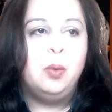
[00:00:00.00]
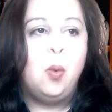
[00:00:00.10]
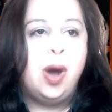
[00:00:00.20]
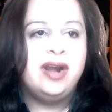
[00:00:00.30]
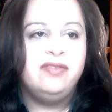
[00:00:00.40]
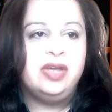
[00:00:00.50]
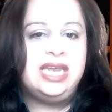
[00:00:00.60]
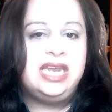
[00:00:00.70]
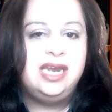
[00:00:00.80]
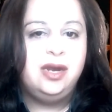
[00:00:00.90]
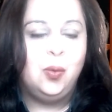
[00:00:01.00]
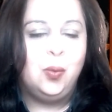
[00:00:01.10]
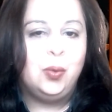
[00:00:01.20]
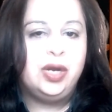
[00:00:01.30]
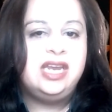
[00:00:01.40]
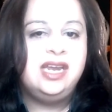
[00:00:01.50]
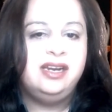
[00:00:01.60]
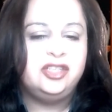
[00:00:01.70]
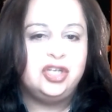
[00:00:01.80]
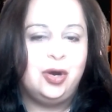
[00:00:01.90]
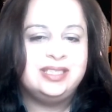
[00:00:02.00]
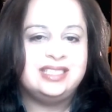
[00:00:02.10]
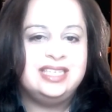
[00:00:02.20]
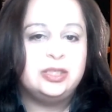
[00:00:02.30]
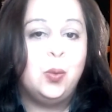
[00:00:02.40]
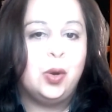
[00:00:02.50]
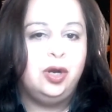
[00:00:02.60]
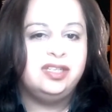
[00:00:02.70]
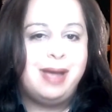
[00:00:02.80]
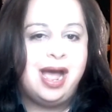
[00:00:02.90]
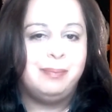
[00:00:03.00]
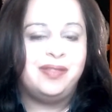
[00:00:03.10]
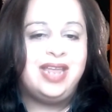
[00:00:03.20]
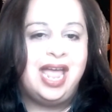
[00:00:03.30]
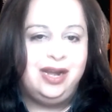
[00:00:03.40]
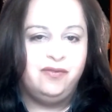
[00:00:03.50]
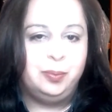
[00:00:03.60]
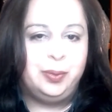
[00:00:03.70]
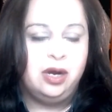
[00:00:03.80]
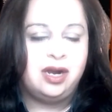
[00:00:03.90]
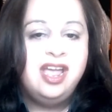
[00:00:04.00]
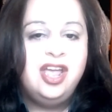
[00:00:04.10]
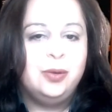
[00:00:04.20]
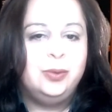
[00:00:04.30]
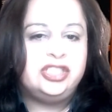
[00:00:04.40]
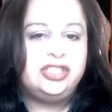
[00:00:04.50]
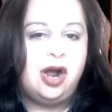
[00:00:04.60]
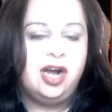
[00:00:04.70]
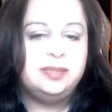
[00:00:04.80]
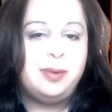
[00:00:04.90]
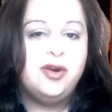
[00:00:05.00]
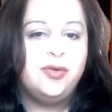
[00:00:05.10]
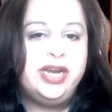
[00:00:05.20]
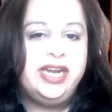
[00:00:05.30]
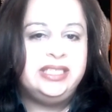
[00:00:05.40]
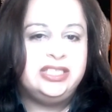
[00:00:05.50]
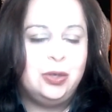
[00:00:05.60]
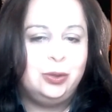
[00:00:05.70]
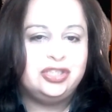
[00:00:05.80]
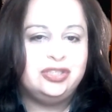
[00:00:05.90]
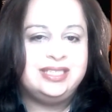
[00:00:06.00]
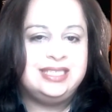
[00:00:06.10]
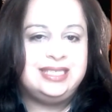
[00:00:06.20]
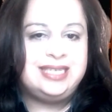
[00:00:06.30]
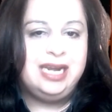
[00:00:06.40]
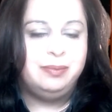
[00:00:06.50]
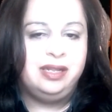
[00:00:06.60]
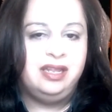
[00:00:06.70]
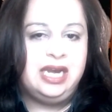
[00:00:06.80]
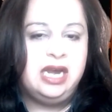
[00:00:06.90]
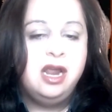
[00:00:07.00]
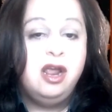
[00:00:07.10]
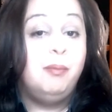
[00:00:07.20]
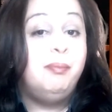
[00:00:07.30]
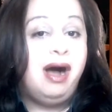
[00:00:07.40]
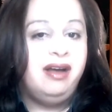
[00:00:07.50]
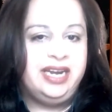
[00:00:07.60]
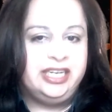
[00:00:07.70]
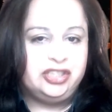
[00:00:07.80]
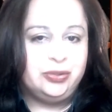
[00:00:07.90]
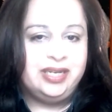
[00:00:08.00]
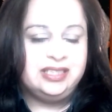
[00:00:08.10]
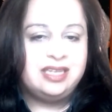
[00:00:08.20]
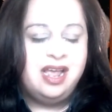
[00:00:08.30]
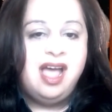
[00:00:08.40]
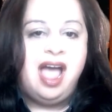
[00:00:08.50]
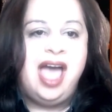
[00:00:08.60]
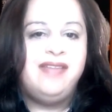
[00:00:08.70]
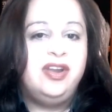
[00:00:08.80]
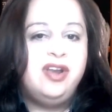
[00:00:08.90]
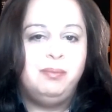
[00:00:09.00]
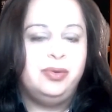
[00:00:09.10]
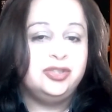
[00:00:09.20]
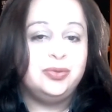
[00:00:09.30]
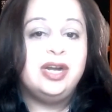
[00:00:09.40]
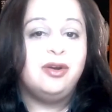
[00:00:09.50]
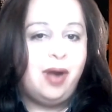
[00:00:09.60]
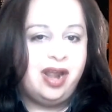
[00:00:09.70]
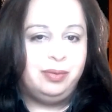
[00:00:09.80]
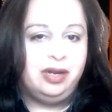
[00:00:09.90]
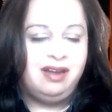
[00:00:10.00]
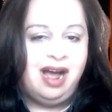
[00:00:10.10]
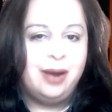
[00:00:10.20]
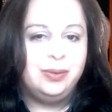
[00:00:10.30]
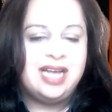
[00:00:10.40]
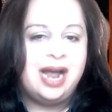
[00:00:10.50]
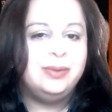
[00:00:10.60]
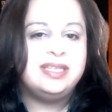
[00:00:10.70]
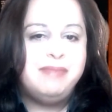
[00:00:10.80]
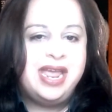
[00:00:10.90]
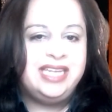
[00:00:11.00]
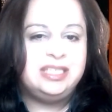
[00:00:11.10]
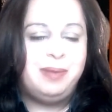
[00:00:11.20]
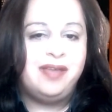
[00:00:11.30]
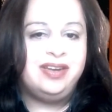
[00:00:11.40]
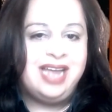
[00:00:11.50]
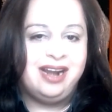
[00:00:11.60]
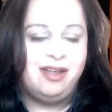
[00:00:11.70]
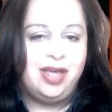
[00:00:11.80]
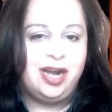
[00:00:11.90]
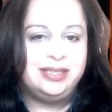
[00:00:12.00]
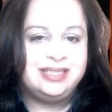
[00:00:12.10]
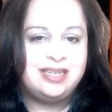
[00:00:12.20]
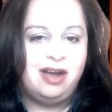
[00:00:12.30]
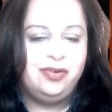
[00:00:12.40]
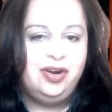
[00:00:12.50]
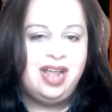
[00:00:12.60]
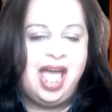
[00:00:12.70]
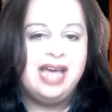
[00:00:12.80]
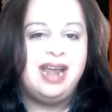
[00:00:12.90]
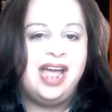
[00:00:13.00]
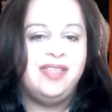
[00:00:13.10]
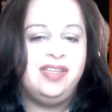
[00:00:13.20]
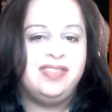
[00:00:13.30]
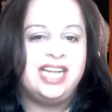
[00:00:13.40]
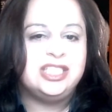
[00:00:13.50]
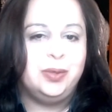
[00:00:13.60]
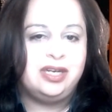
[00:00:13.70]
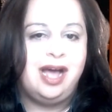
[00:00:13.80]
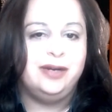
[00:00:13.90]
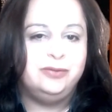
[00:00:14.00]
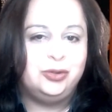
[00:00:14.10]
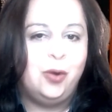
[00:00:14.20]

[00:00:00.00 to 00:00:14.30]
One of the key charts is a world map at the end of the book, which talks about green, social, and sustainability bond issuance. And the numbers were incredible. I was amazed by the data that I discovered, and I think that's what kind of